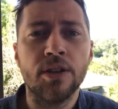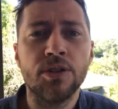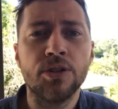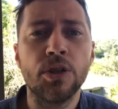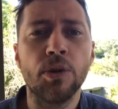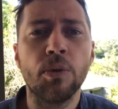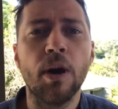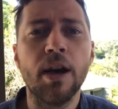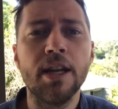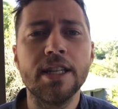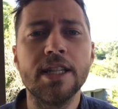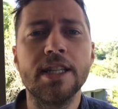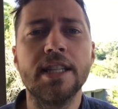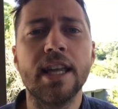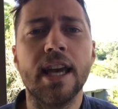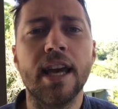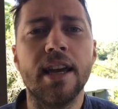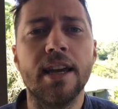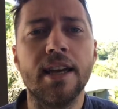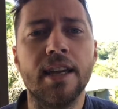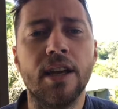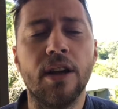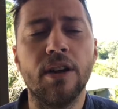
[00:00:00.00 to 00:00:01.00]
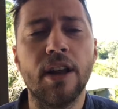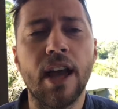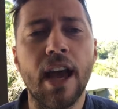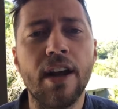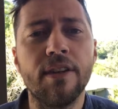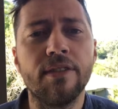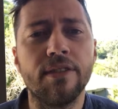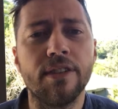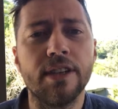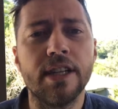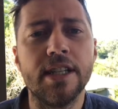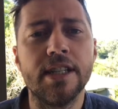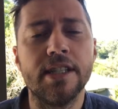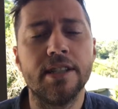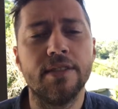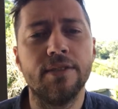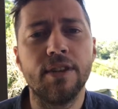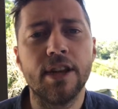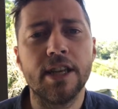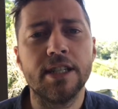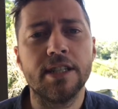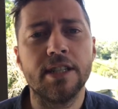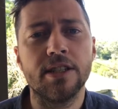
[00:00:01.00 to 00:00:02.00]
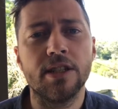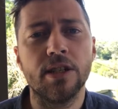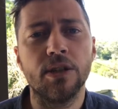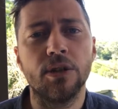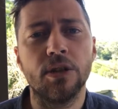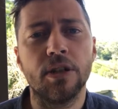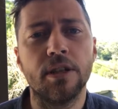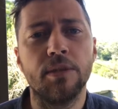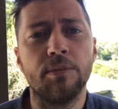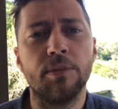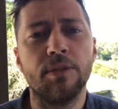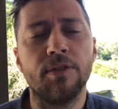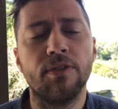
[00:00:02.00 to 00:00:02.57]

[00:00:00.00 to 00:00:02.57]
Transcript: So I'd say on average investors are looking